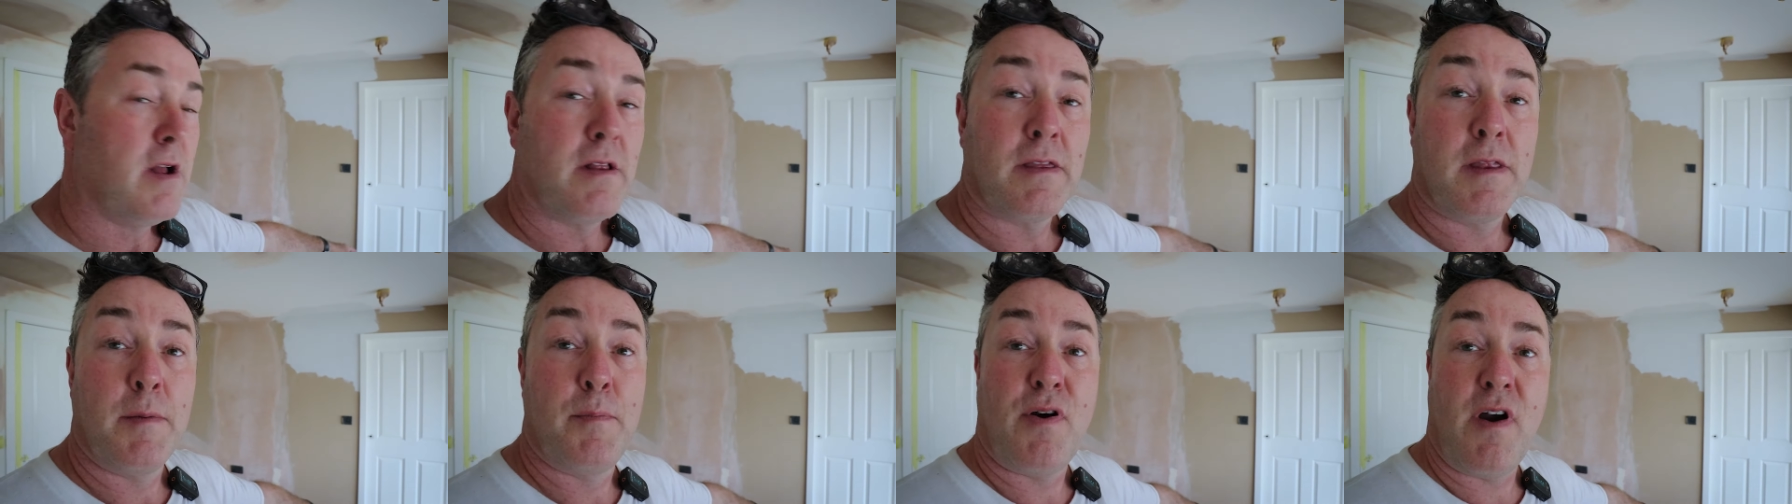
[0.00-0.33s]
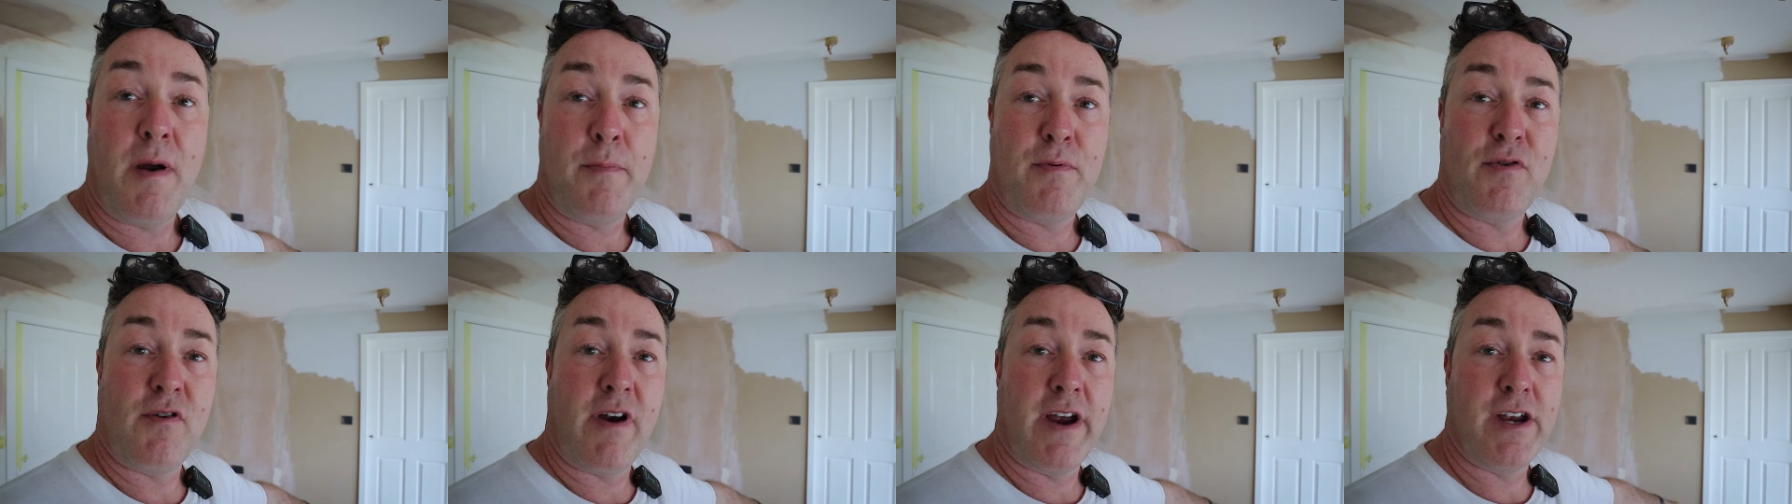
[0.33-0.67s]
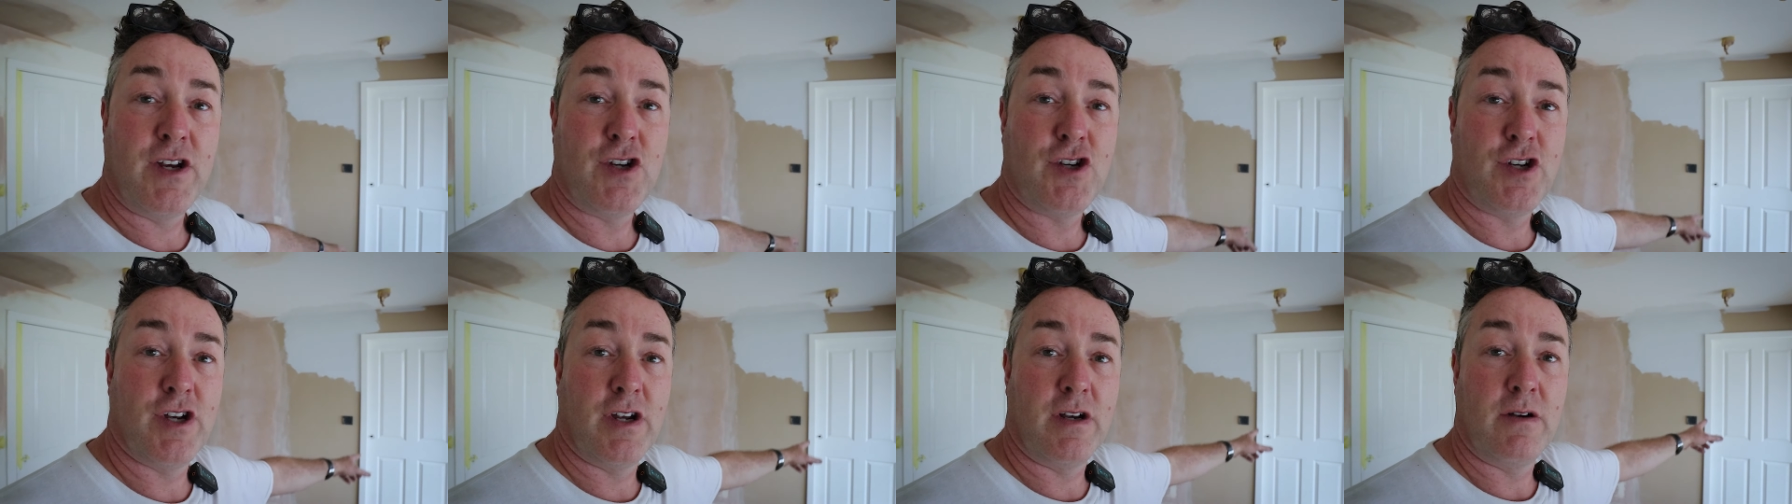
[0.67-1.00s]
the
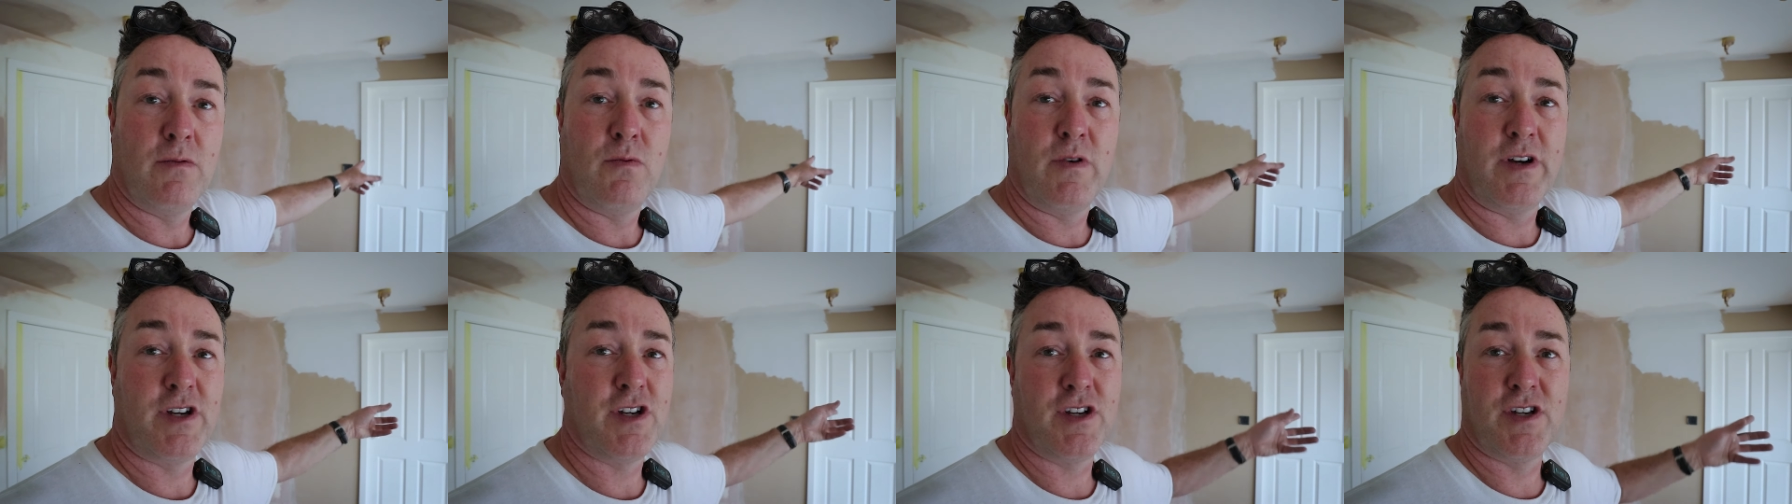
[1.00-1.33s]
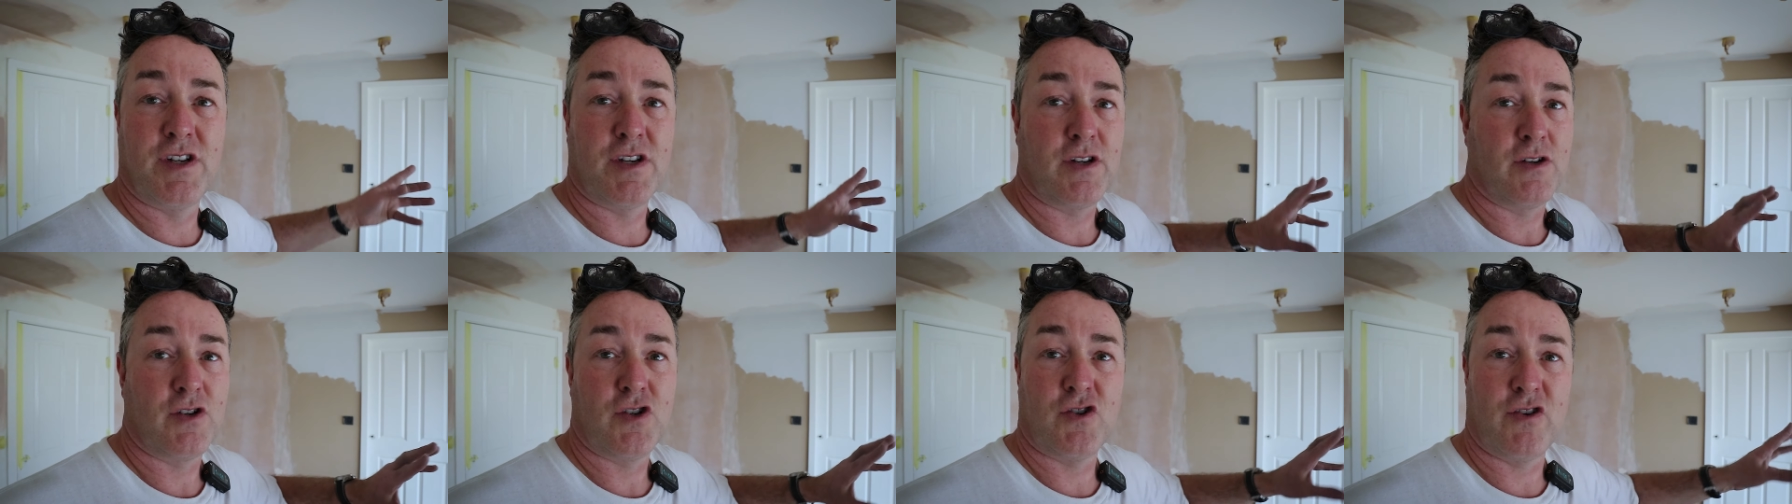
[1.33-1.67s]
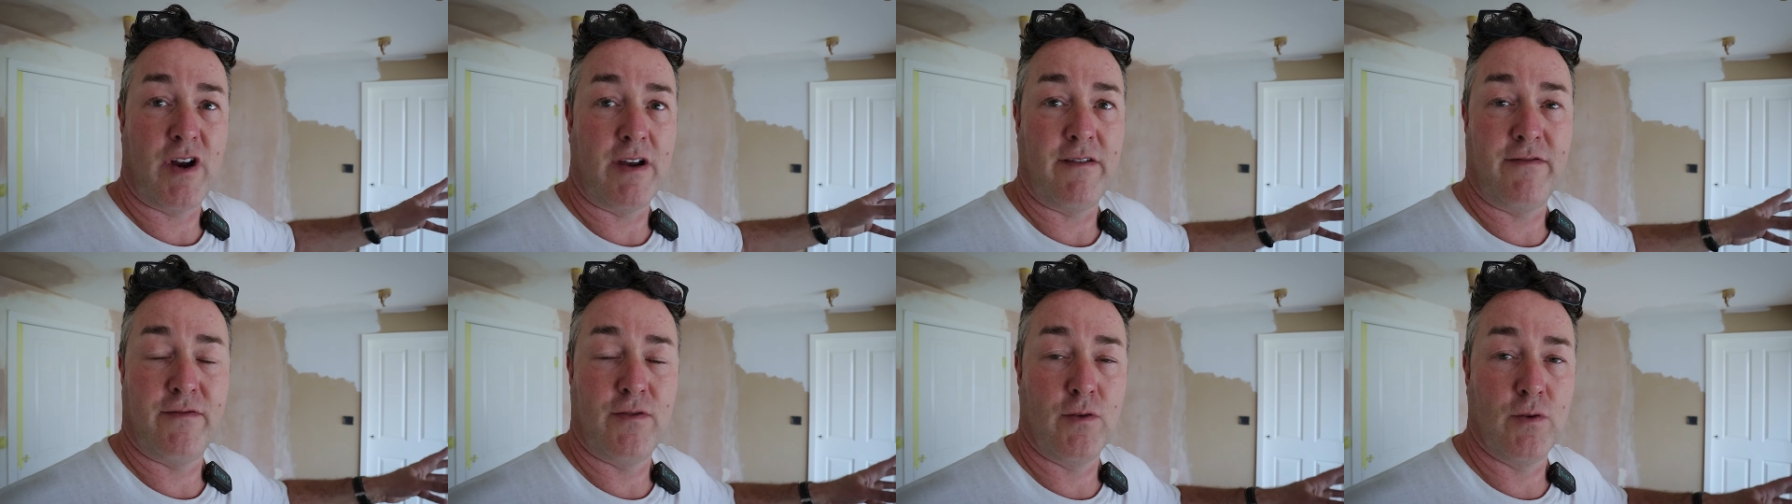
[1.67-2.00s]
preparation, which is
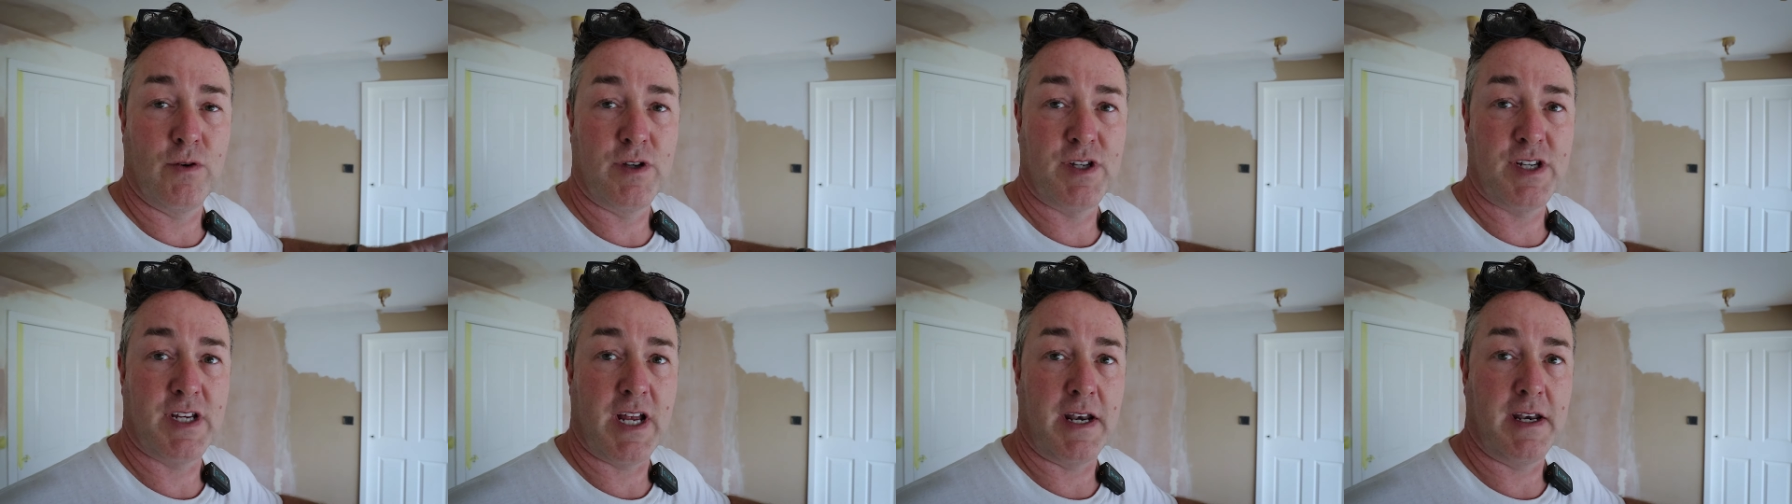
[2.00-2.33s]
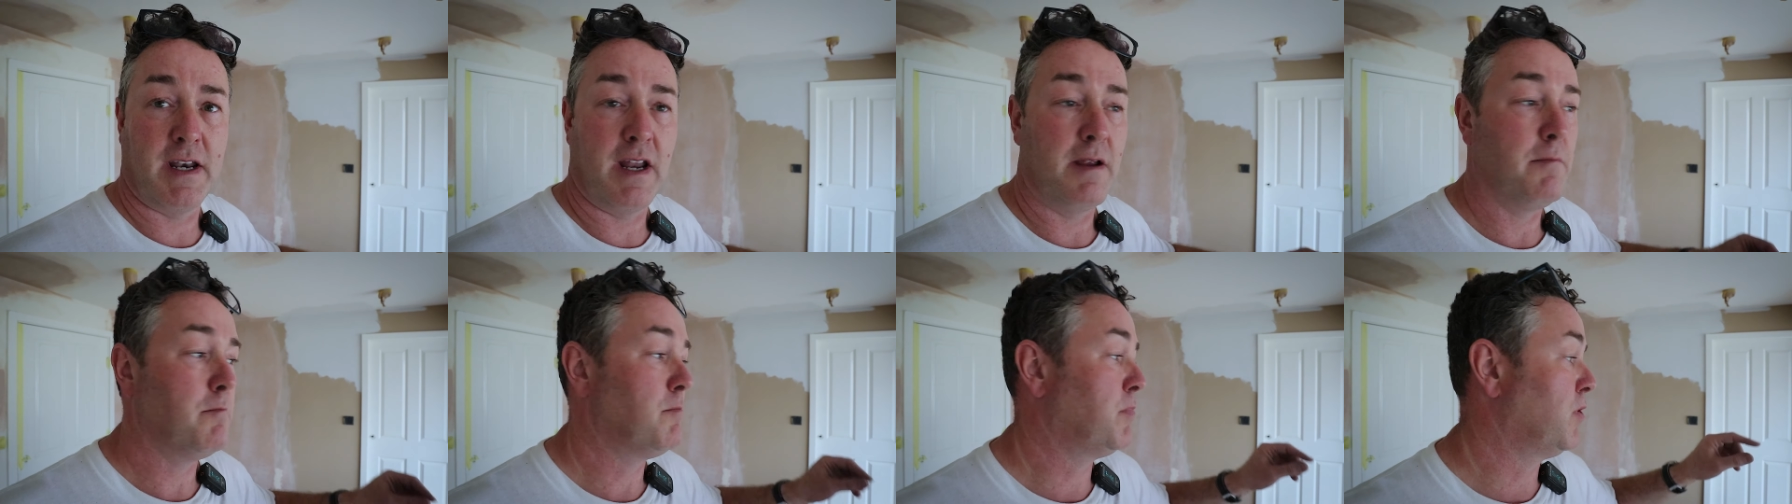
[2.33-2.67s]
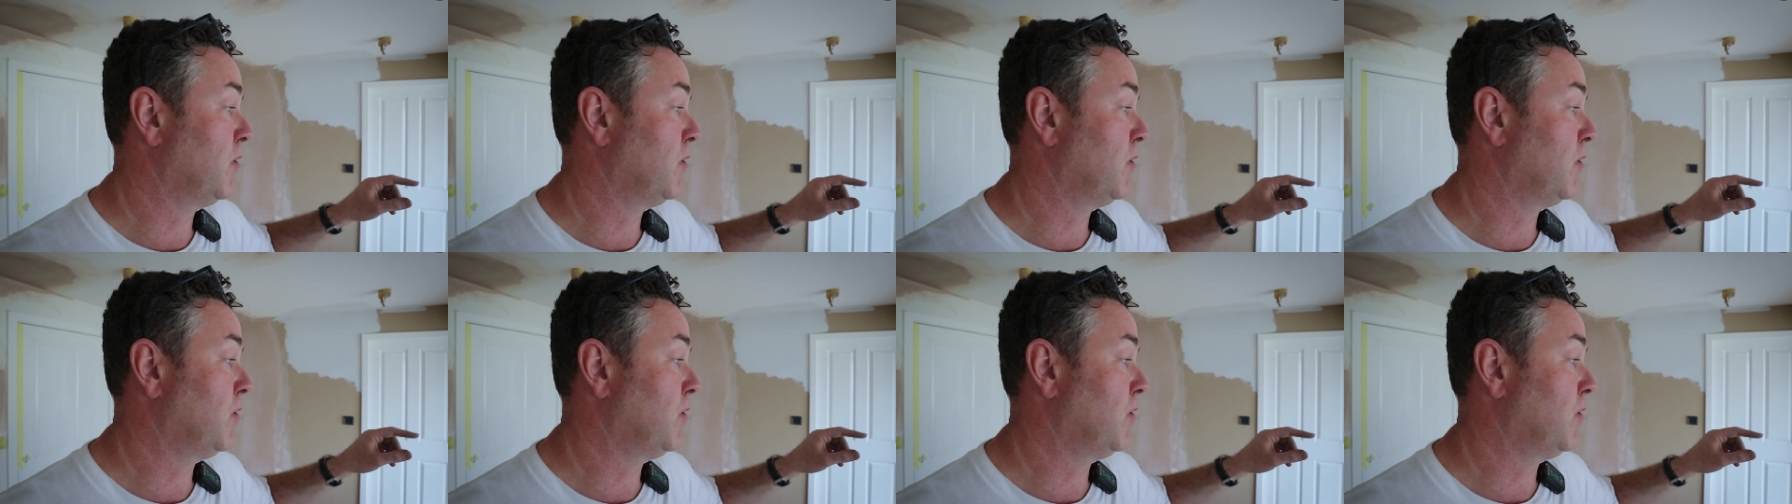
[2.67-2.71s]
straightforward sanding,